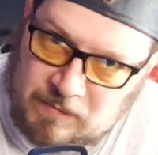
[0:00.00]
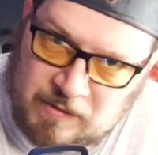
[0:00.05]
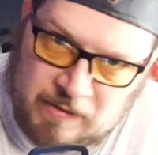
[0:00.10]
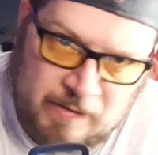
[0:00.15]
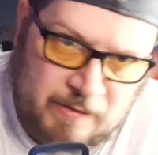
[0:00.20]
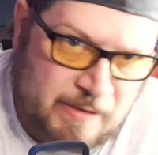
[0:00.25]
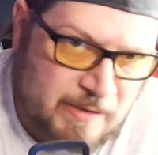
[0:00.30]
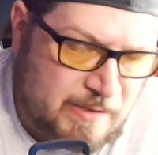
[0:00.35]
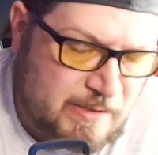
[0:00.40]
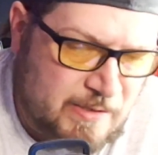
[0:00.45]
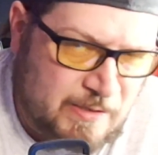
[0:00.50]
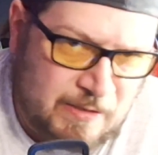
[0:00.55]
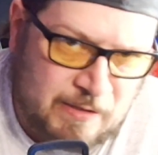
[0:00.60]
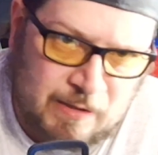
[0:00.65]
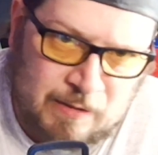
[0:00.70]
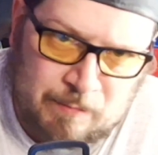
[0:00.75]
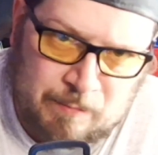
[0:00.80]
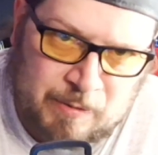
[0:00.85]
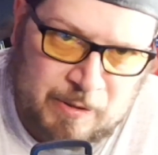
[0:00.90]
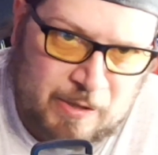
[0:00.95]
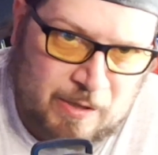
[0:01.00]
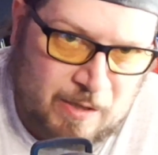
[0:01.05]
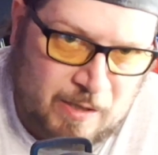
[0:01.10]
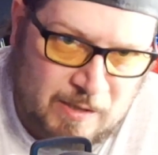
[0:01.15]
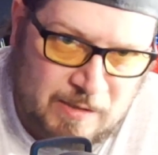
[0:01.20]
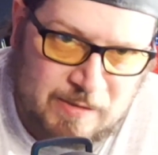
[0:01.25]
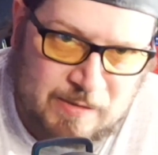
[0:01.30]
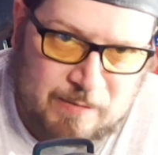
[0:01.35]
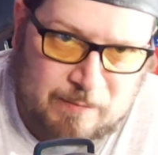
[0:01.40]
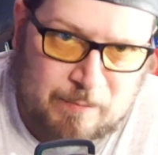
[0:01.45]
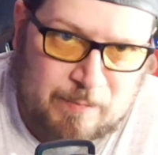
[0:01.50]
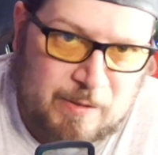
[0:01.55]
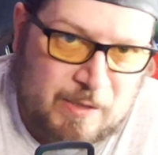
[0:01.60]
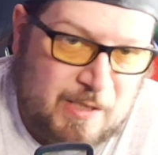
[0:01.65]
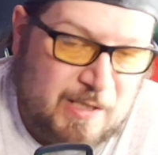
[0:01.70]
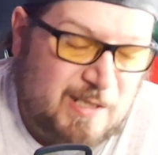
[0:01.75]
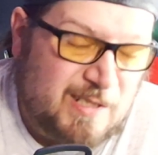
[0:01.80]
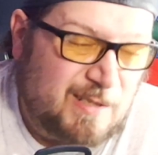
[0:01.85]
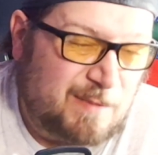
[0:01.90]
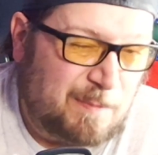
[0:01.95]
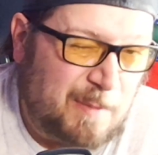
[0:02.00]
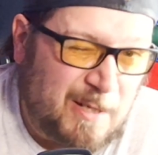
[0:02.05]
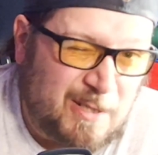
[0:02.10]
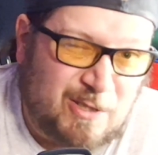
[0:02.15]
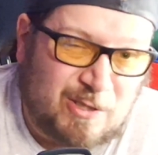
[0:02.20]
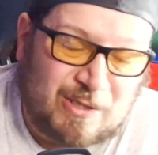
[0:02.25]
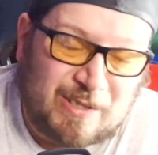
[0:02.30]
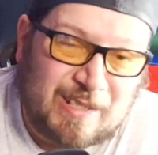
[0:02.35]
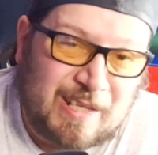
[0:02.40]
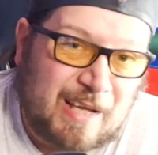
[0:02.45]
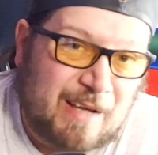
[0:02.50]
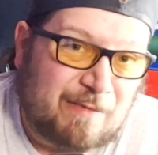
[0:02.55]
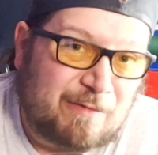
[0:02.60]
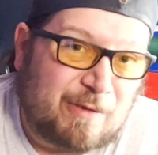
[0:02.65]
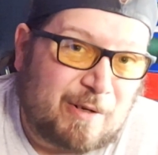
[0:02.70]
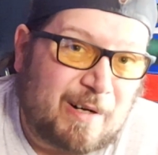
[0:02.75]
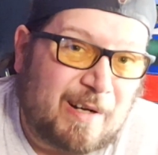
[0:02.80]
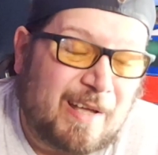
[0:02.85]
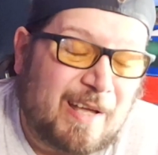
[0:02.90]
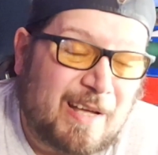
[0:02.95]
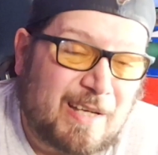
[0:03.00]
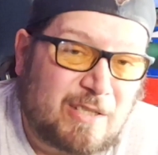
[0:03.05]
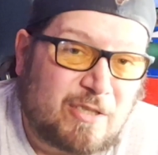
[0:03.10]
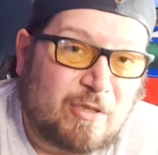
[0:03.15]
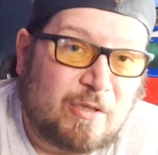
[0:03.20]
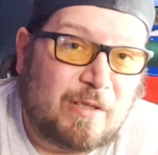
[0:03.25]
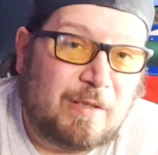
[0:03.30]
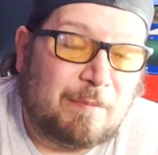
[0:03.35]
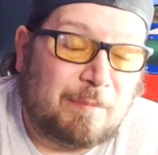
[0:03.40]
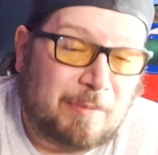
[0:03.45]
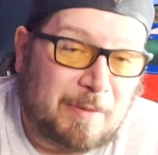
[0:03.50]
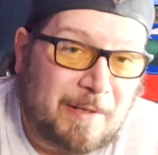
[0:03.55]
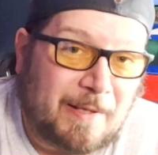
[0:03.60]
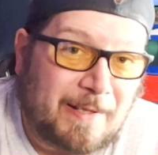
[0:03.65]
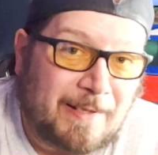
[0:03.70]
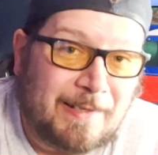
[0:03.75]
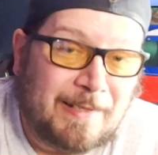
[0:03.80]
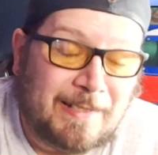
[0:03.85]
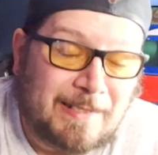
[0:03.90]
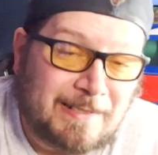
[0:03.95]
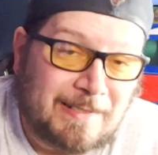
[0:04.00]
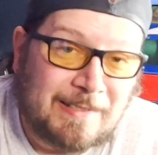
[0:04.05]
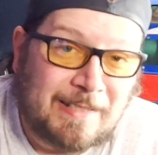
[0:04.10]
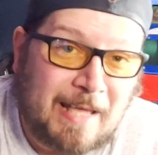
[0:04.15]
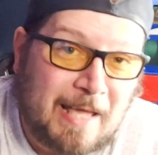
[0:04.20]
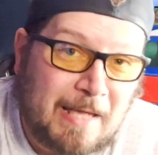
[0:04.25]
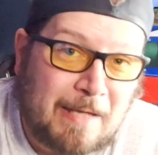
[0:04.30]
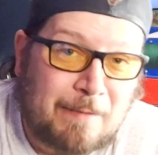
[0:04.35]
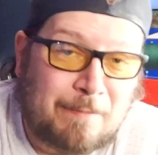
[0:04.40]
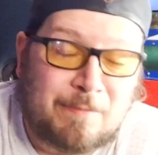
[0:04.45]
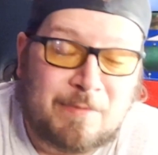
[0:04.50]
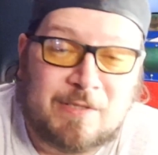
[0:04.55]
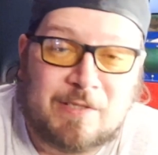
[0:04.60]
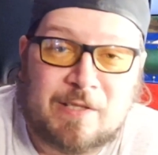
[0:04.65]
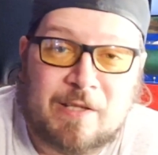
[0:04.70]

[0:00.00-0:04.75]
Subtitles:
this is going to be awesome. Especially after I actually played these games.